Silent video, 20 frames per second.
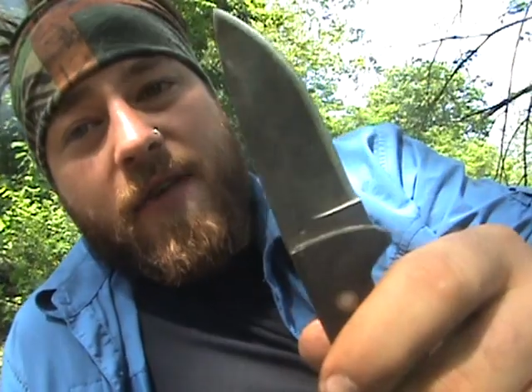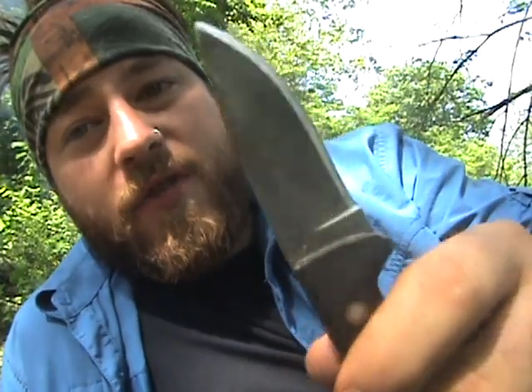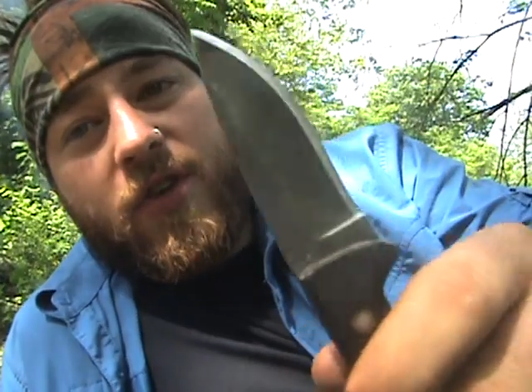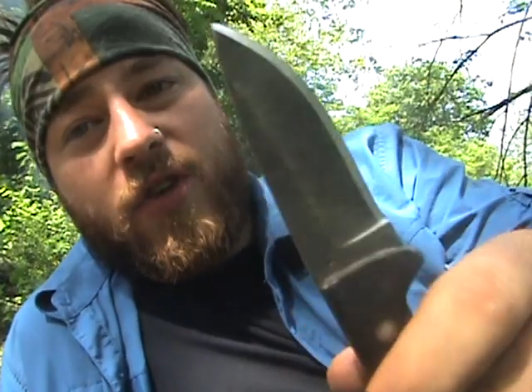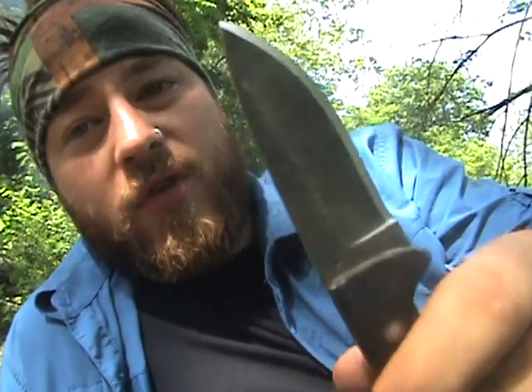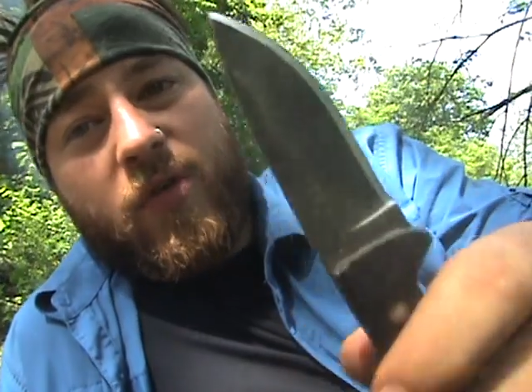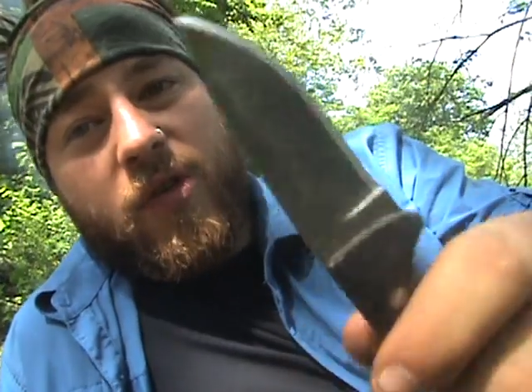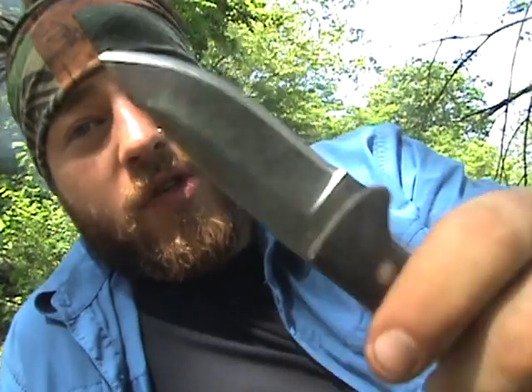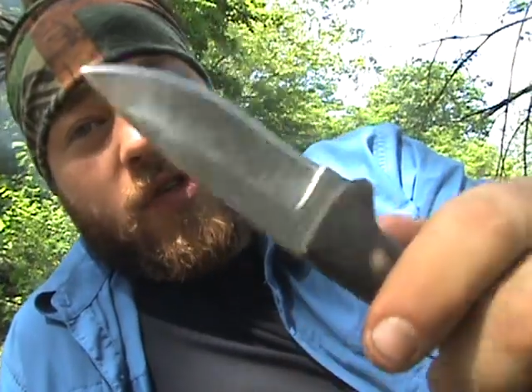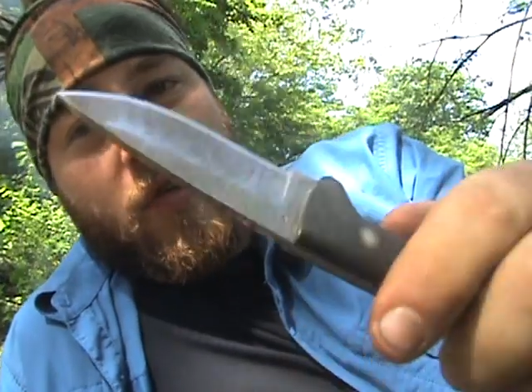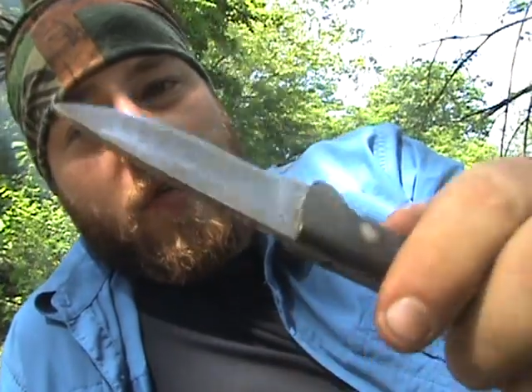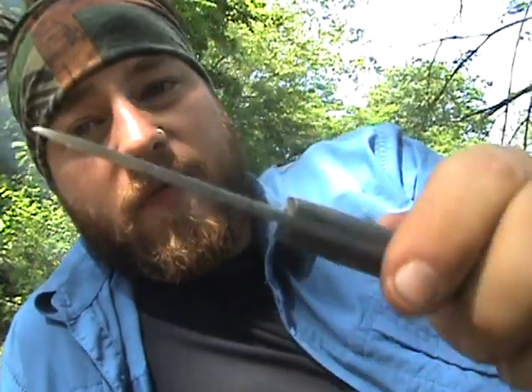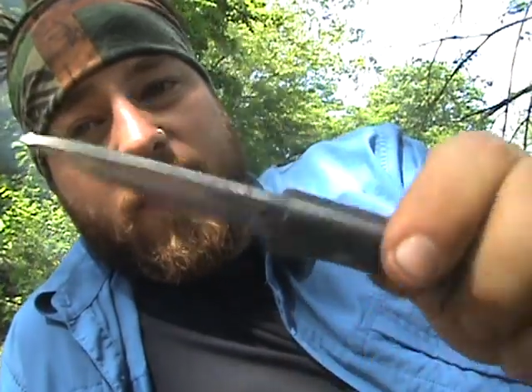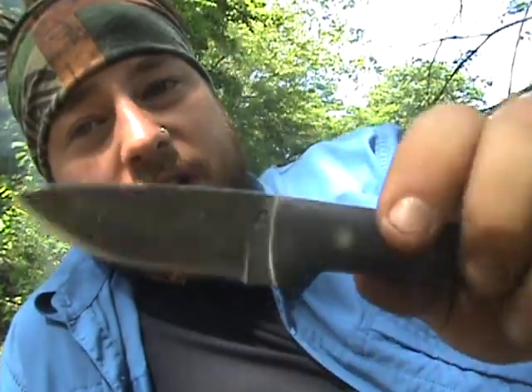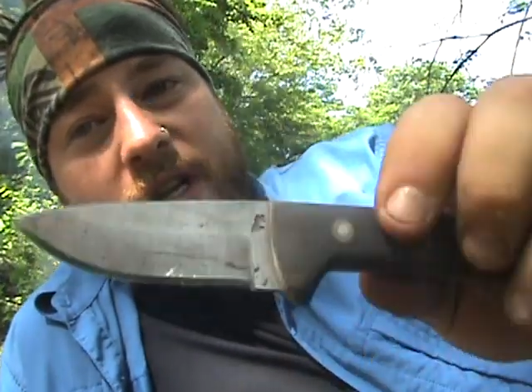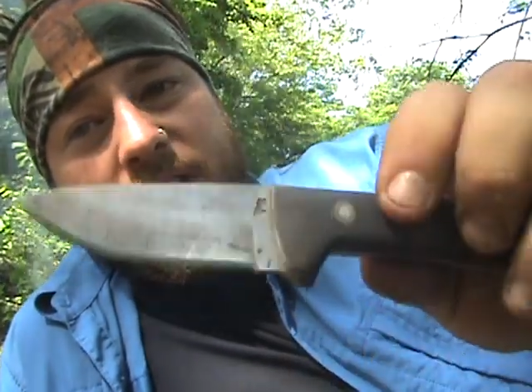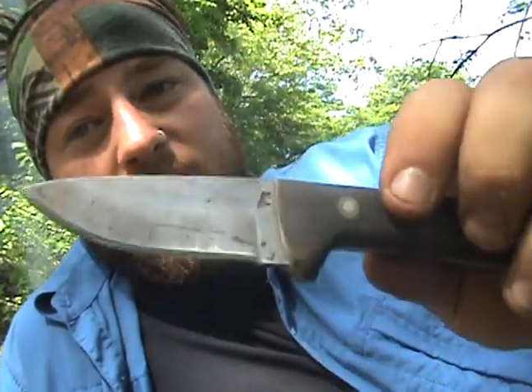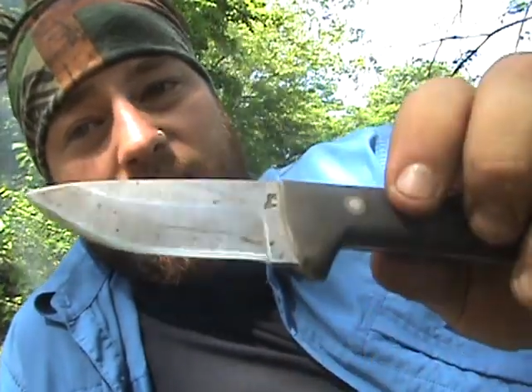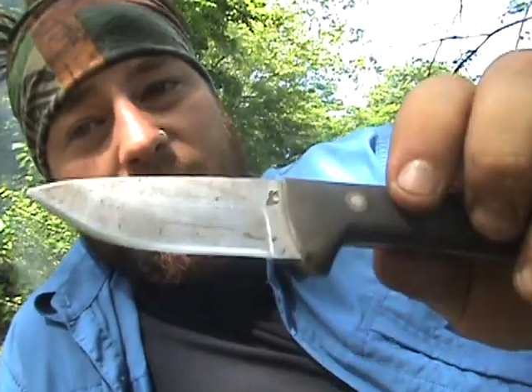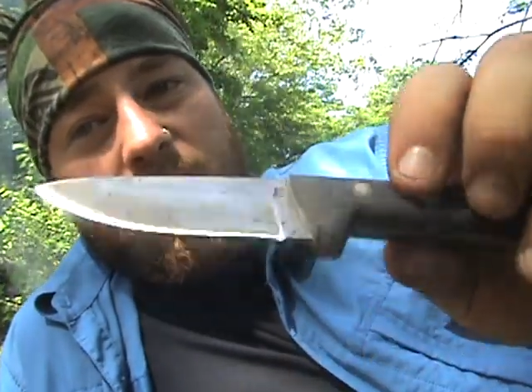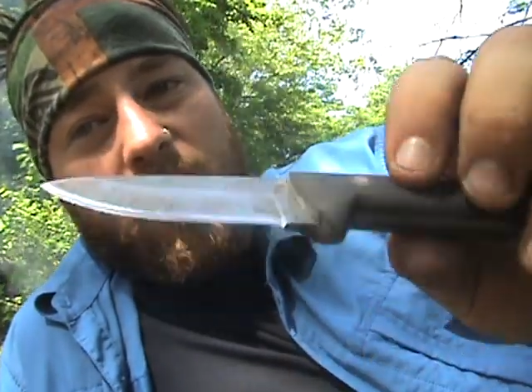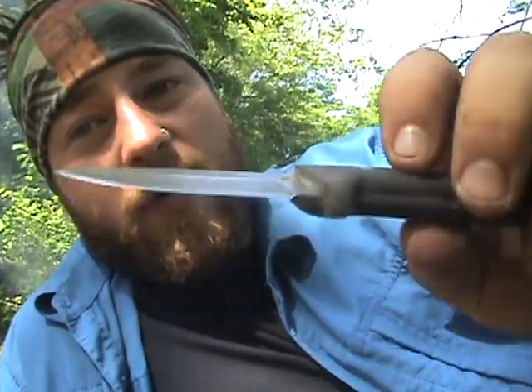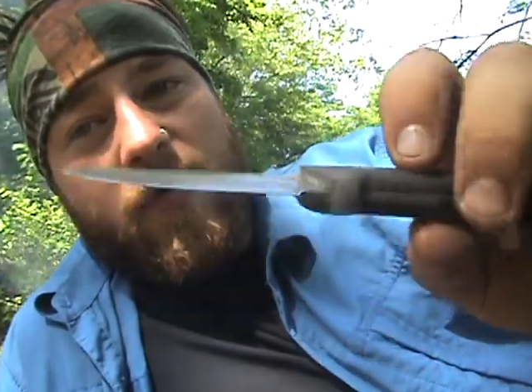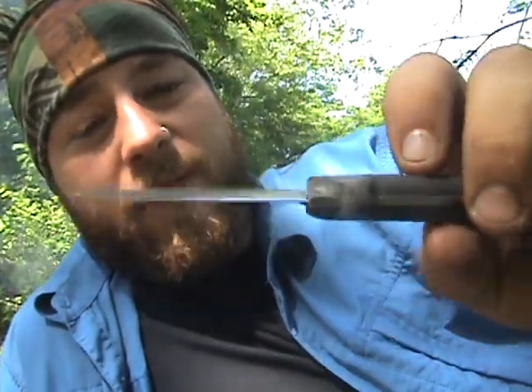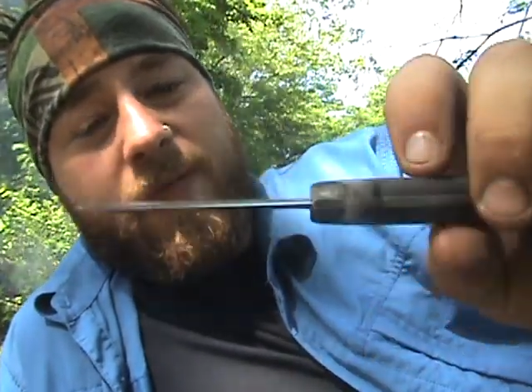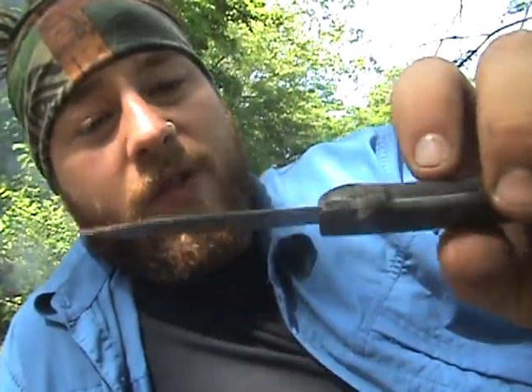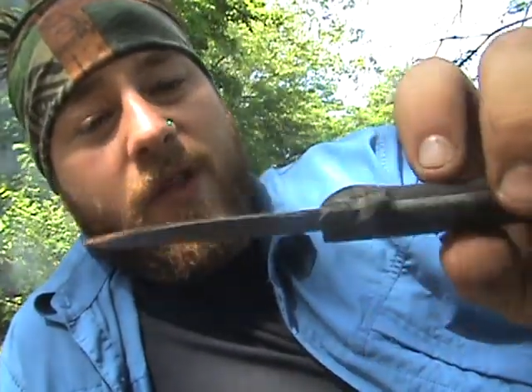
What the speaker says: just reserve this for